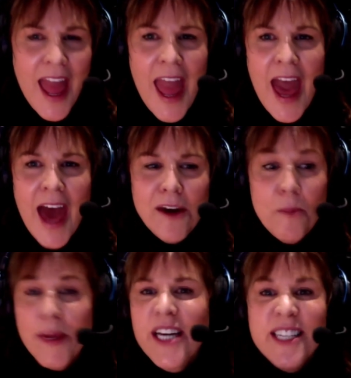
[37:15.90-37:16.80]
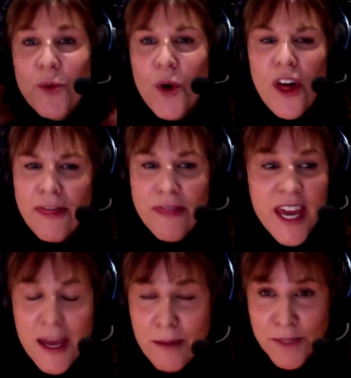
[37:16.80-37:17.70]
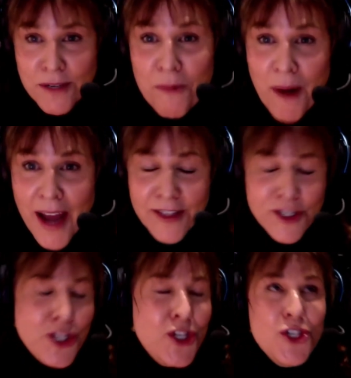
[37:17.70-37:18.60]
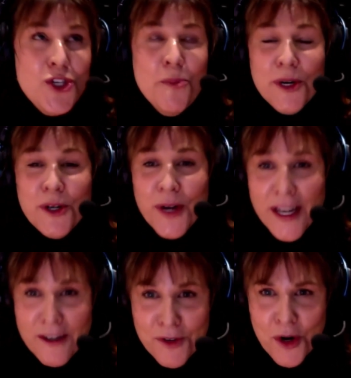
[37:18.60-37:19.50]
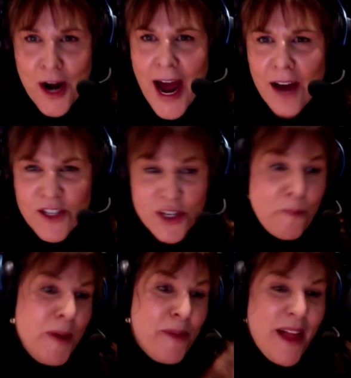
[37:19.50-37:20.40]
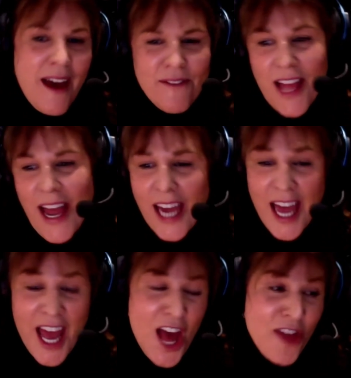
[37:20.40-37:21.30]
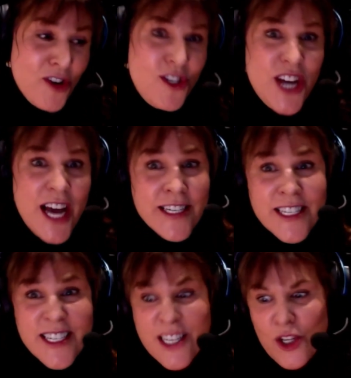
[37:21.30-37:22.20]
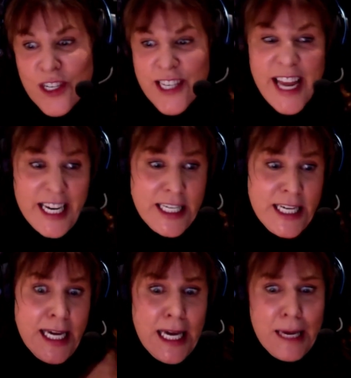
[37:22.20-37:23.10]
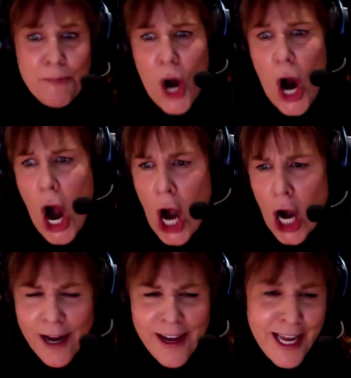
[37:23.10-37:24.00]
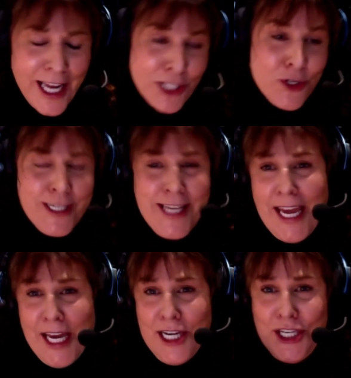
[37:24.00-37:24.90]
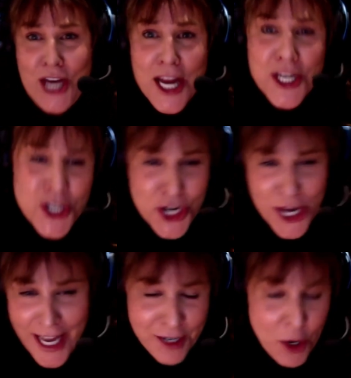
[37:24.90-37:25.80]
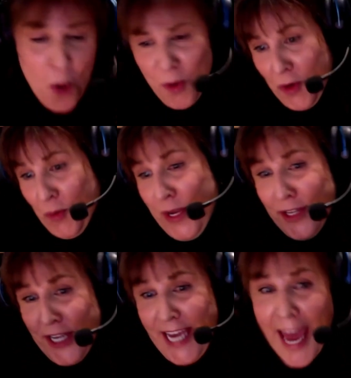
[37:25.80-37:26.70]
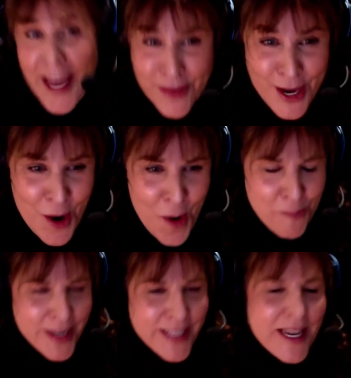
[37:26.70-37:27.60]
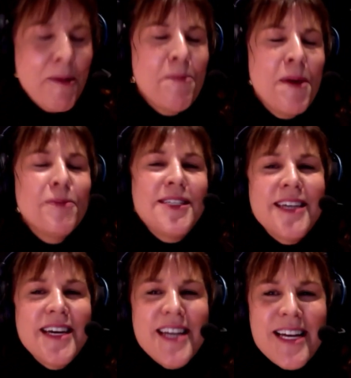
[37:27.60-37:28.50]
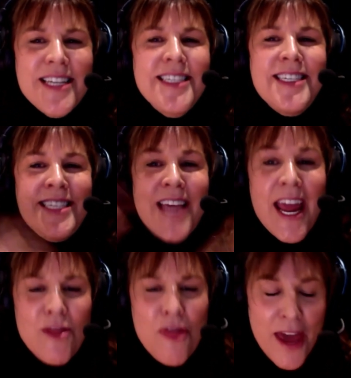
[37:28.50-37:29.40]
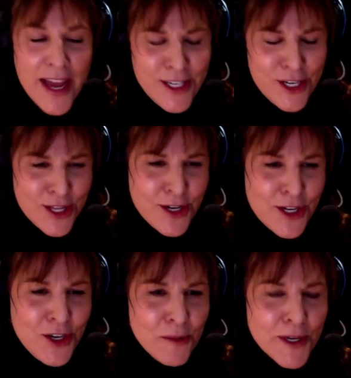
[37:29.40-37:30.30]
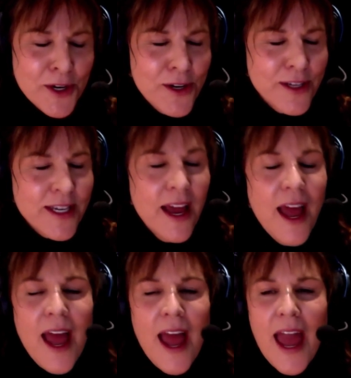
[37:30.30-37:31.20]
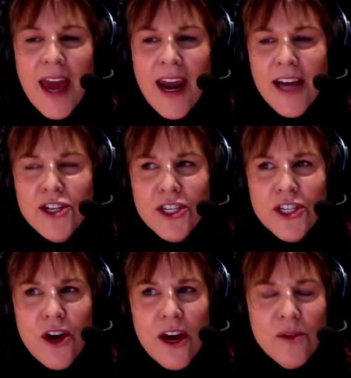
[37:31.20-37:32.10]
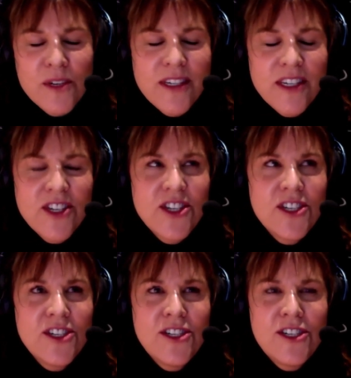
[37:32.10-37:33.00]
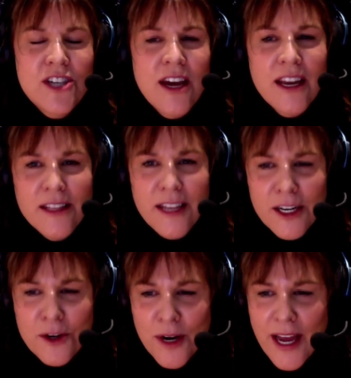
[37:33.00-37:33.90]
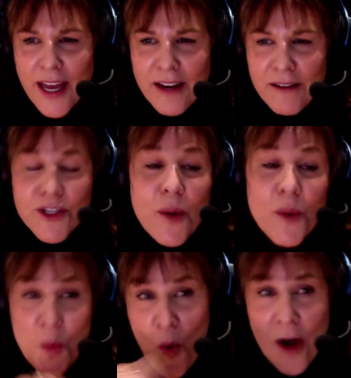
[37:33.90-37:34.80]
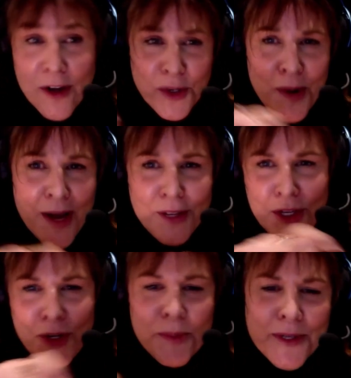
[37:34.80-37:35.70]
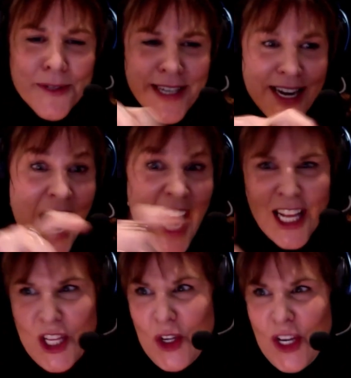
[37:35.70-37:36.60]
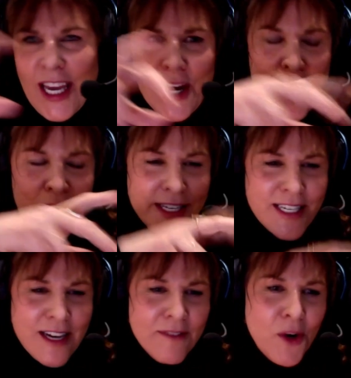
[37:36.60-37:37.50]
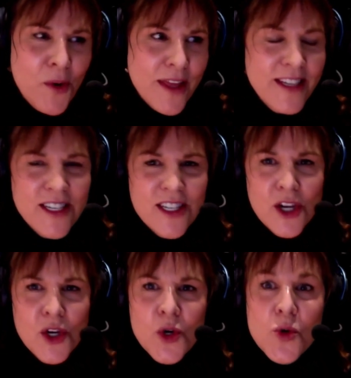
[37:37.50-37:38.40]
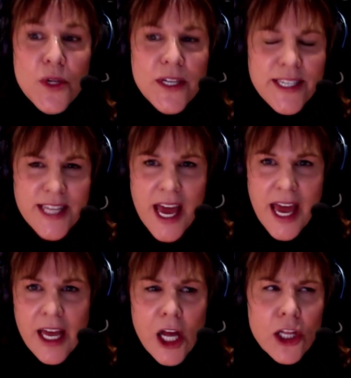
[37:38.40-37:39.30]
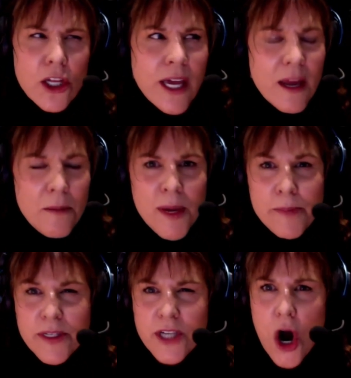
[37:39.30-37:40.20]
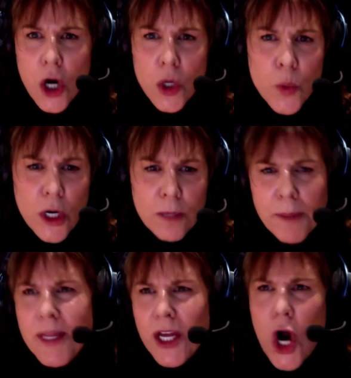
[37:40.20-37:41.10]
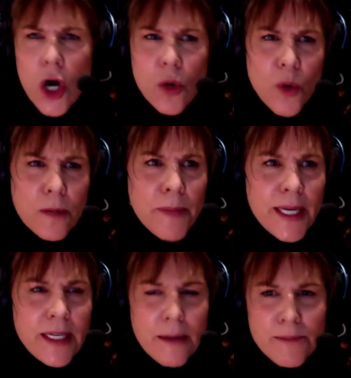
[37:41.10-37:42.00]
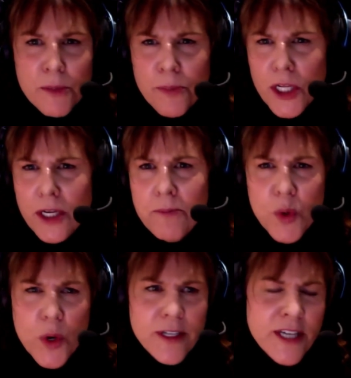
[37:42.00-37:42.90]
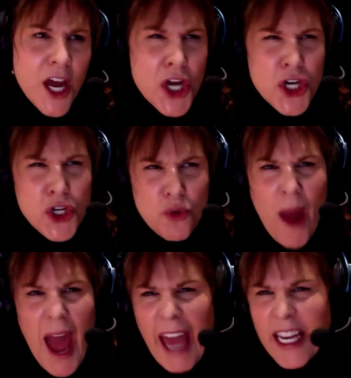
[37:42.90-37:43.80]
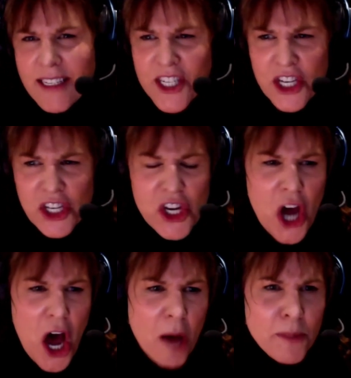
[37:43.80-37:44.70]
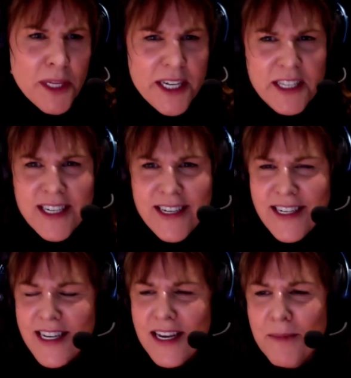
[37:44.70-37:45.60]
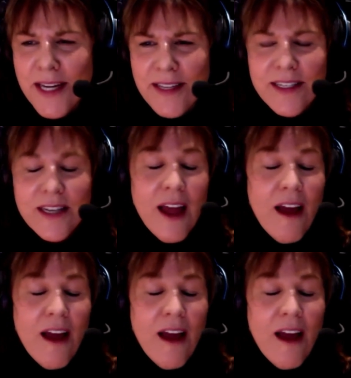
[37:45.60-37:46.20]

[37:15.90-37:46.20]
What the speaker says: And because they were all themed, right? This is a super creative crowd. So people have like their desks looks like a tiki bar. It looks like a dungeon with a real gate that opens. I mean, people did insane things to their cubicles. And I just thought it was stunningly creative. So I would wander around the cubicles at night looking at all this stuff going, this is the coolest thing. Looking at people's artwork, people have artwork pinned up to bulletin boards, dragons and goblins and demons.